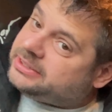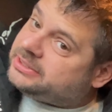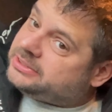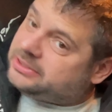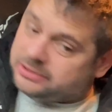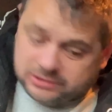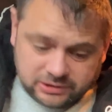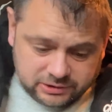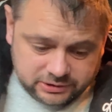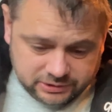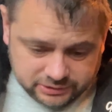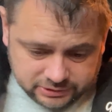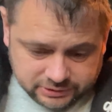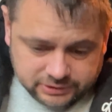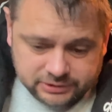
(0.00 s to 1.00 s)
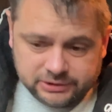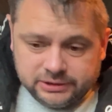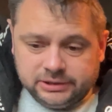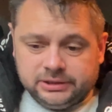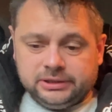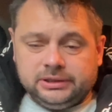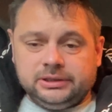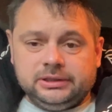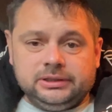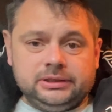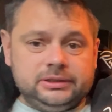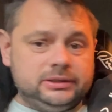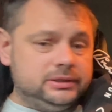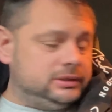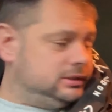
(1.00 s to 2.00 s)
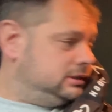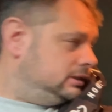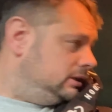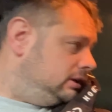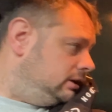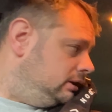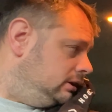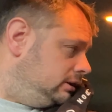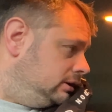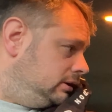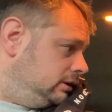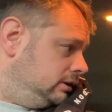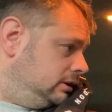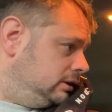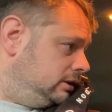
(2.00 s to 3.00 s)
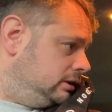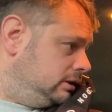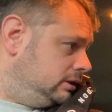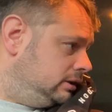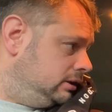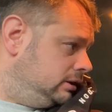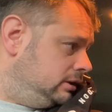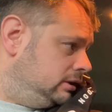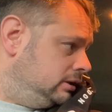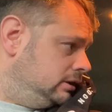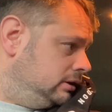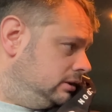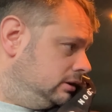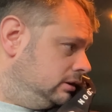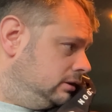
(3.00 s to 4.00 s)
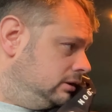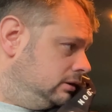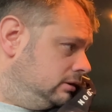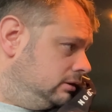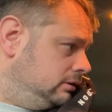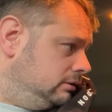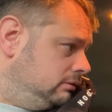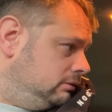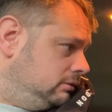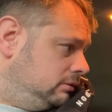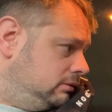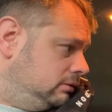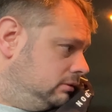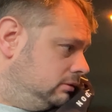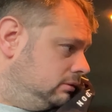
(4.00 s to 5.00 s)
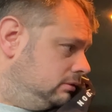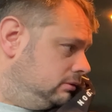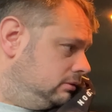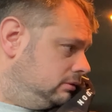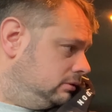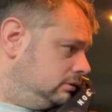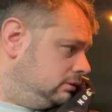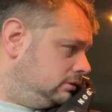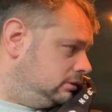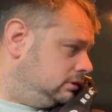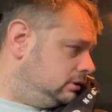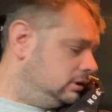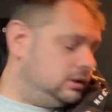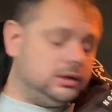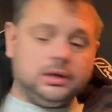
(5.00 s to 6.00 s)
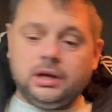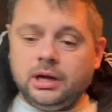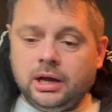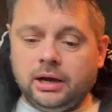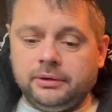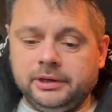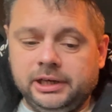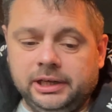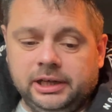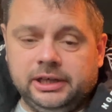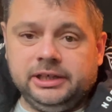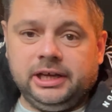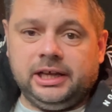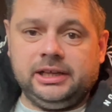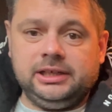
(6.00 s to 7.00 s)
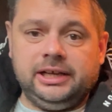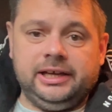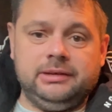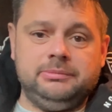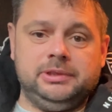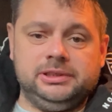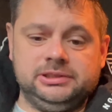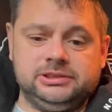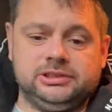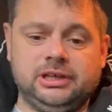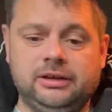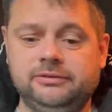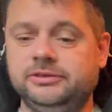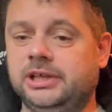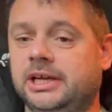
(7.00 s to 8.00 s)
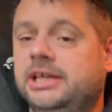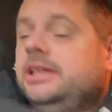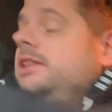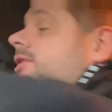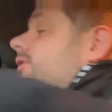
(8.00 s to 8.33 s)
Not good. What was he doing in the kitchen? was freezing. I'm oh, sorry. Oh, in here, yeah, Liam and Soph taking the